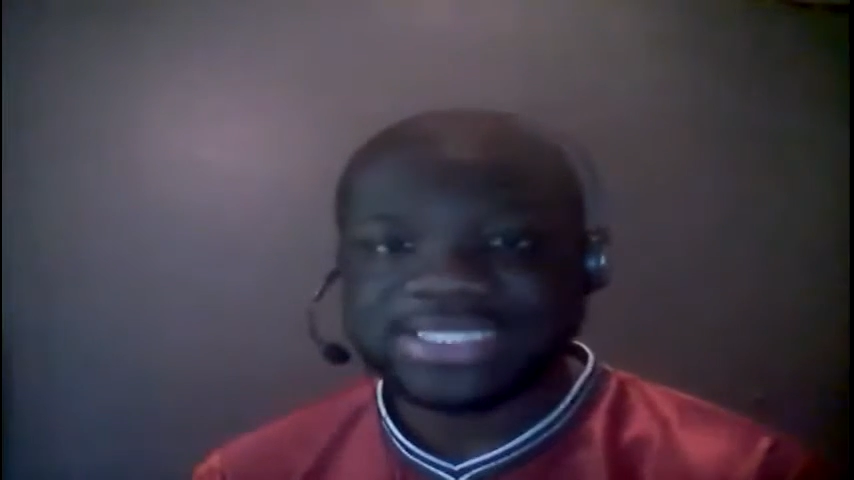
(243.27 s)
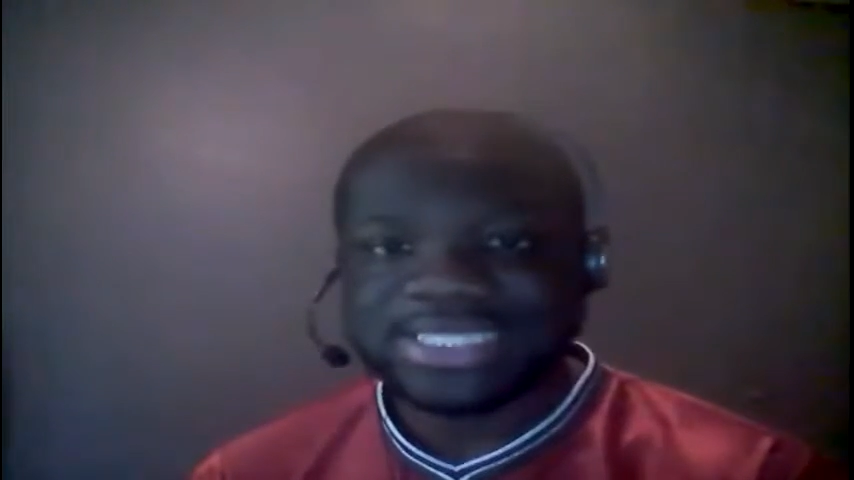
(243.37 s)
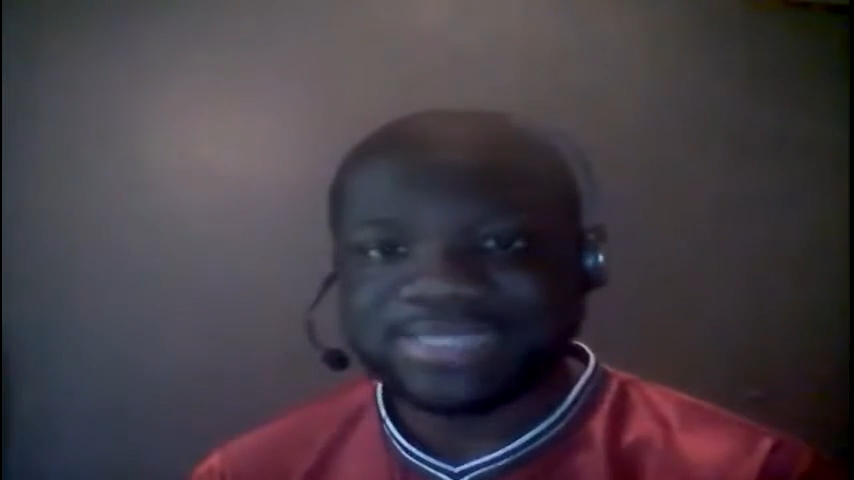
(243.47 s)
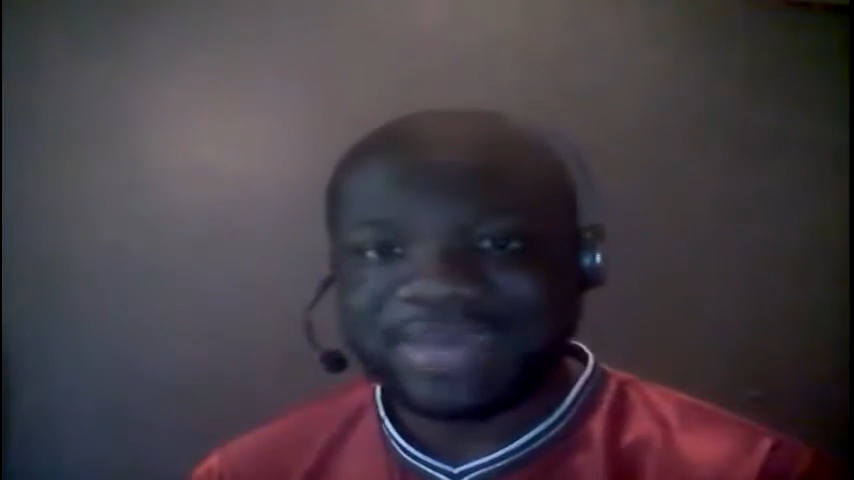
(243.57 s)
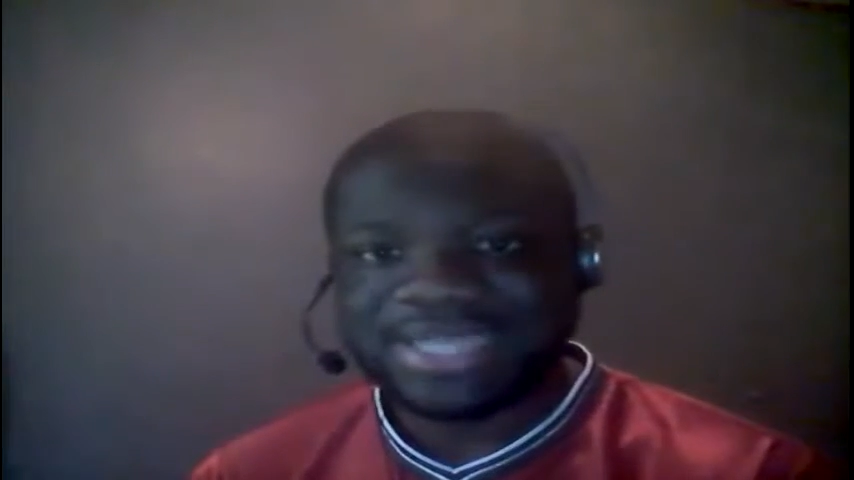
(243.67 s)

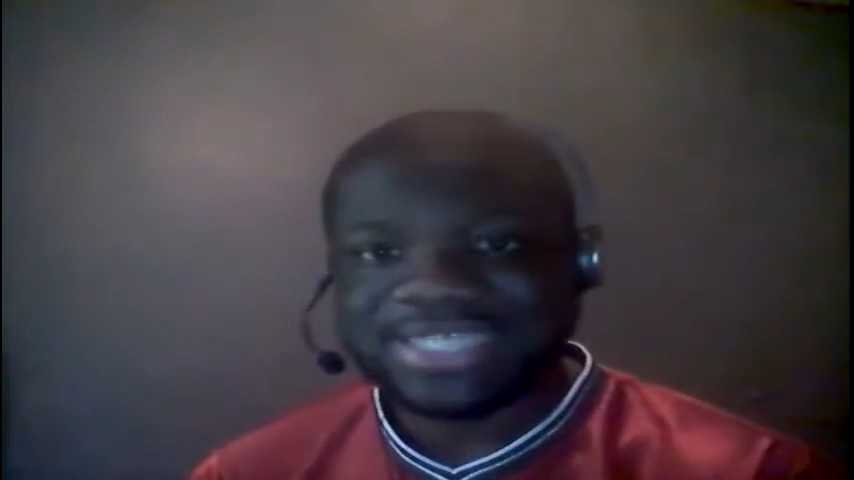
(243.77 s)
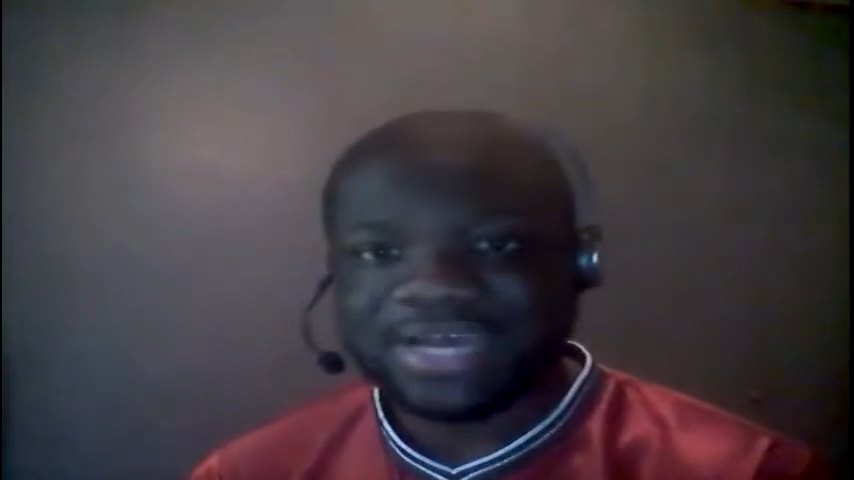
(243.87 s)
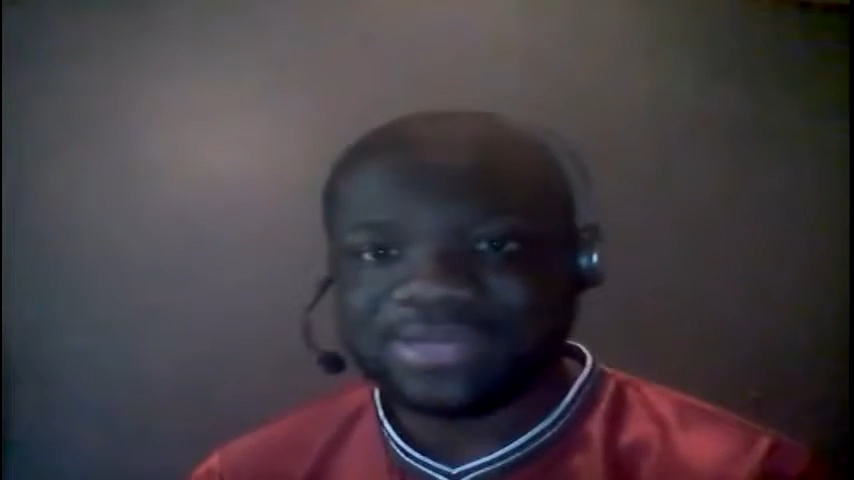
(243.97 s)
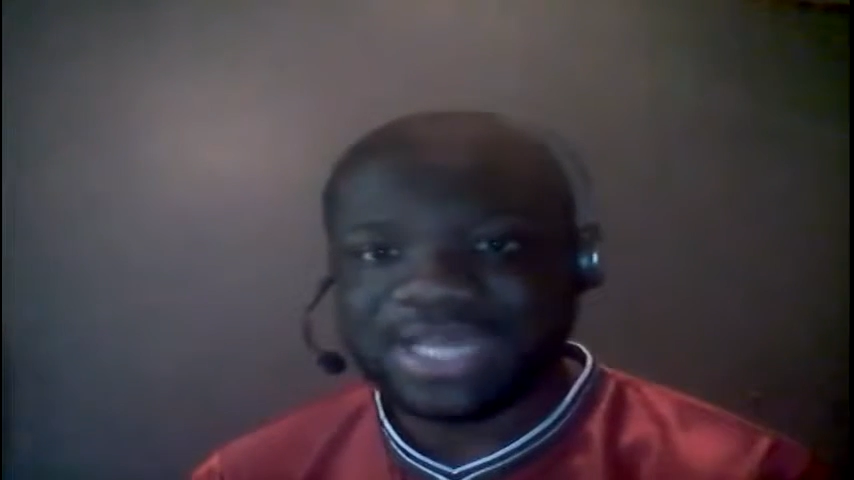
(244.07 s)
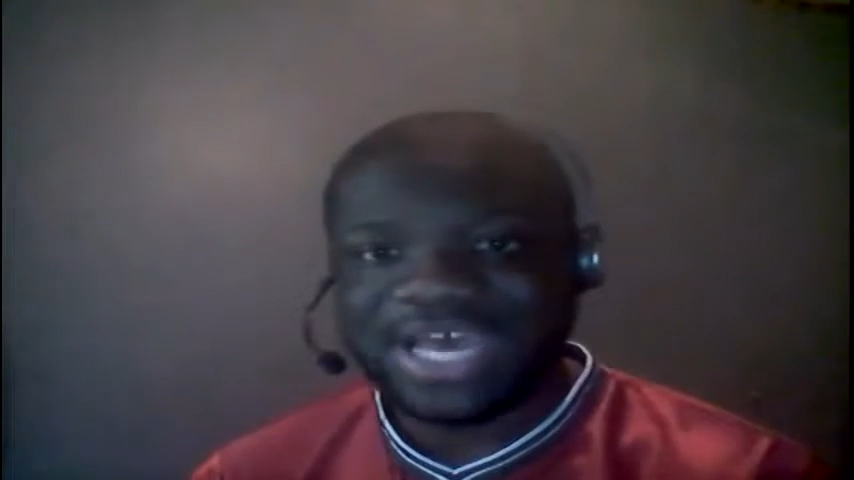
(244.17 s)
SmackDown
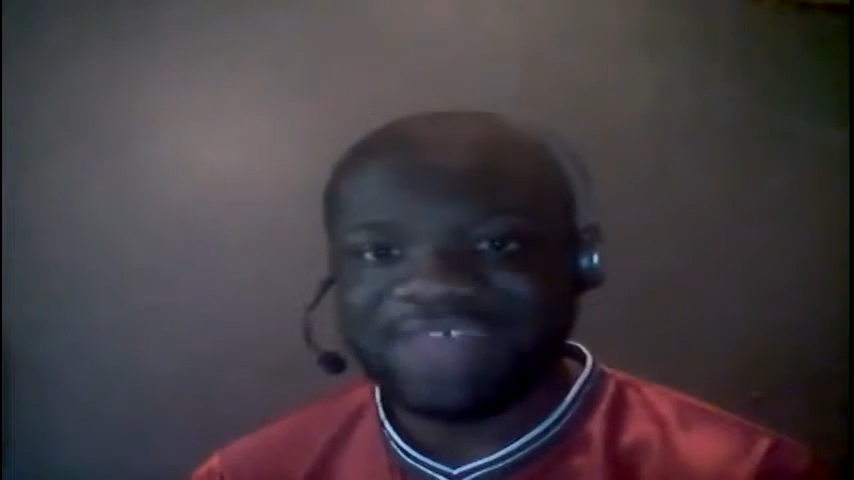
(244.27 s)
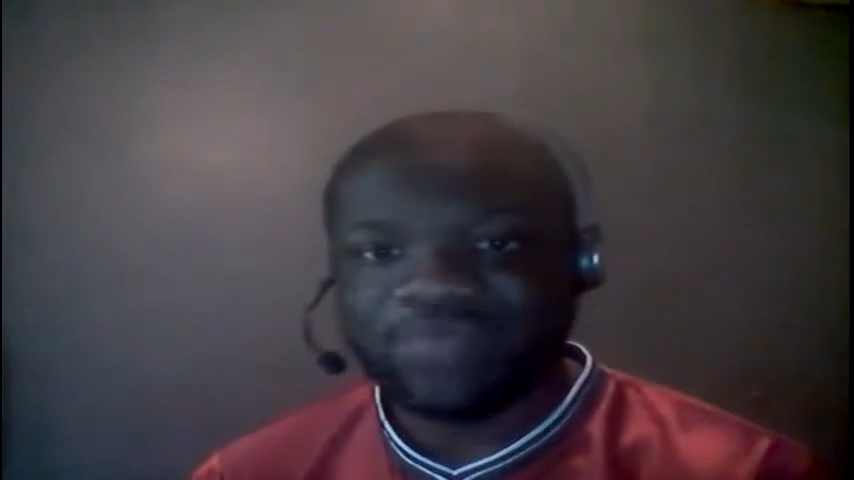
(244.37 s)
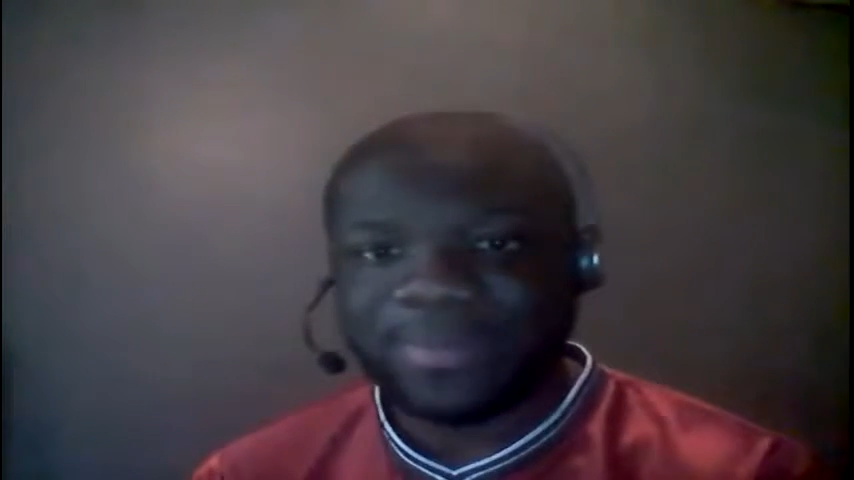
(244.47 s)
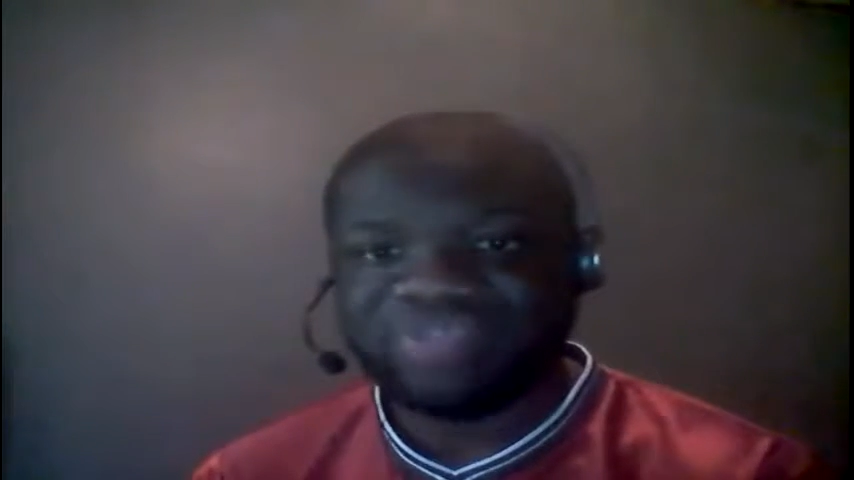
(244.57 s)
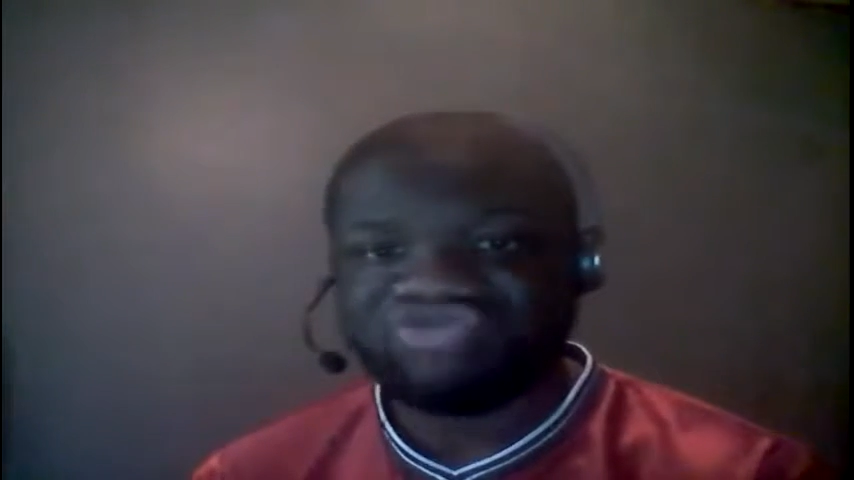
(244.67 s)
Live
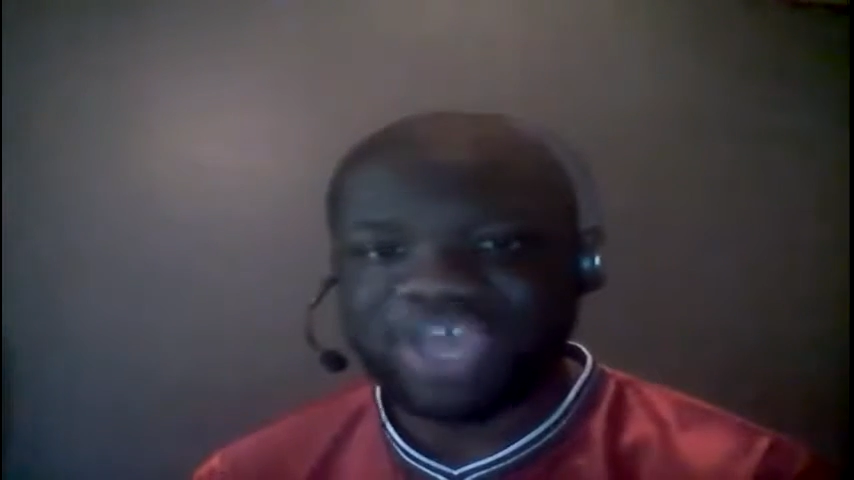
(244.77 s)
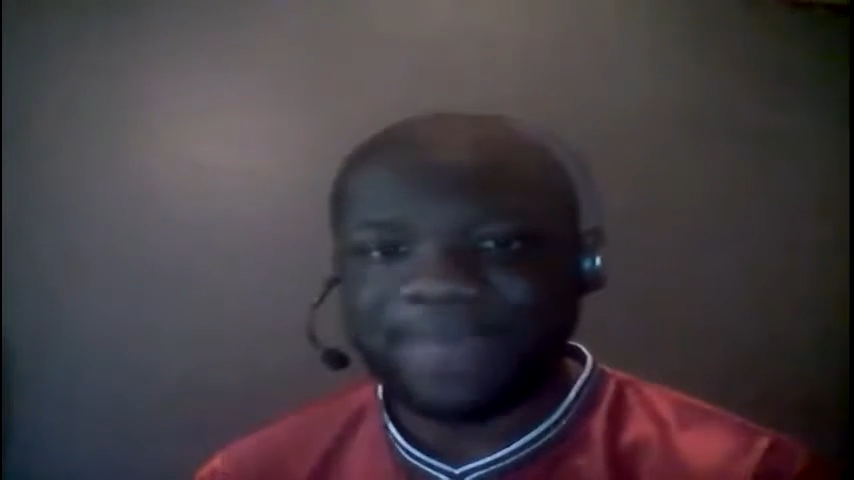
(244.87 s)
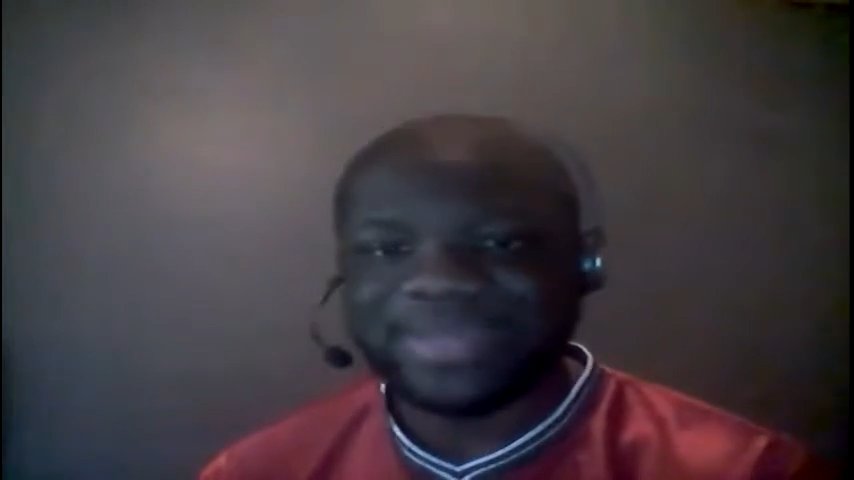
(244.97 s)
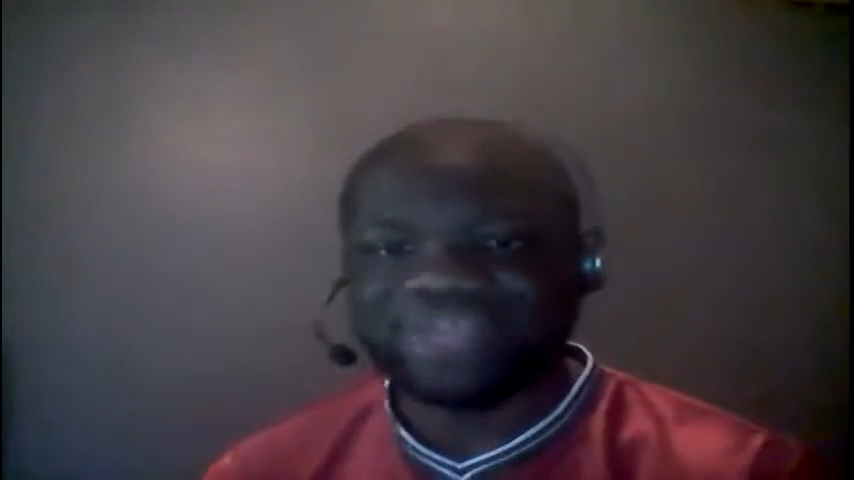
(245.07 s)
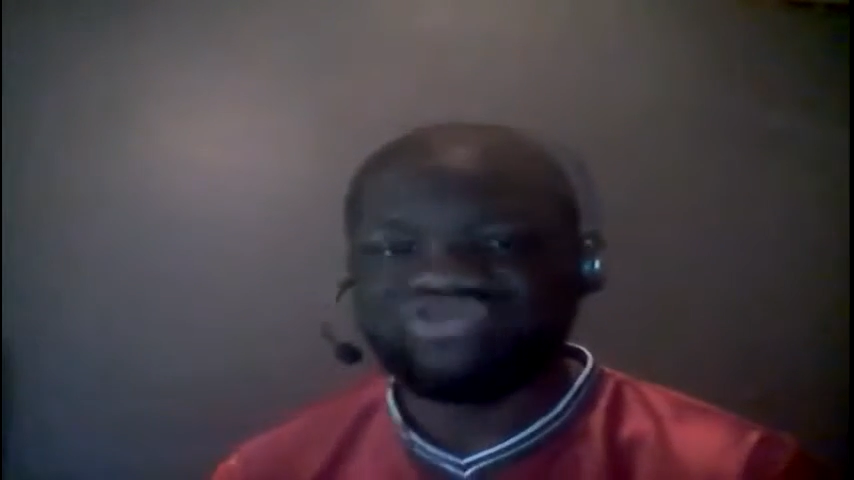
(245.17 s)
Women's
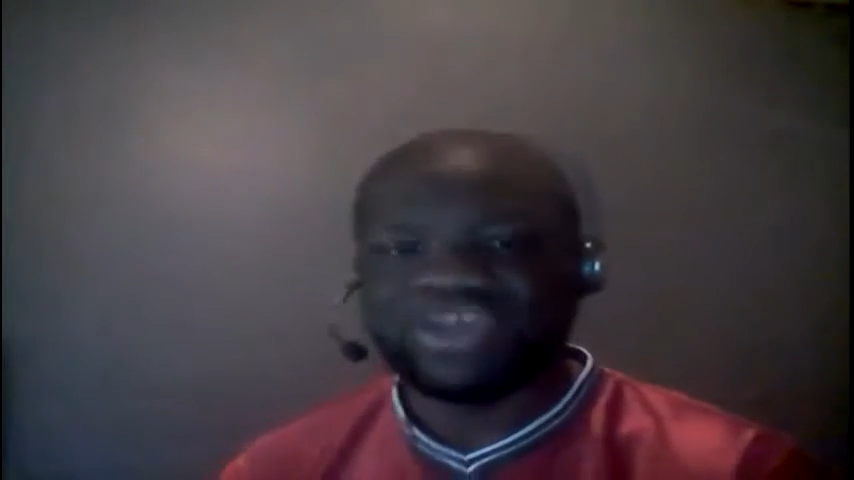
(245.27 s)
Championship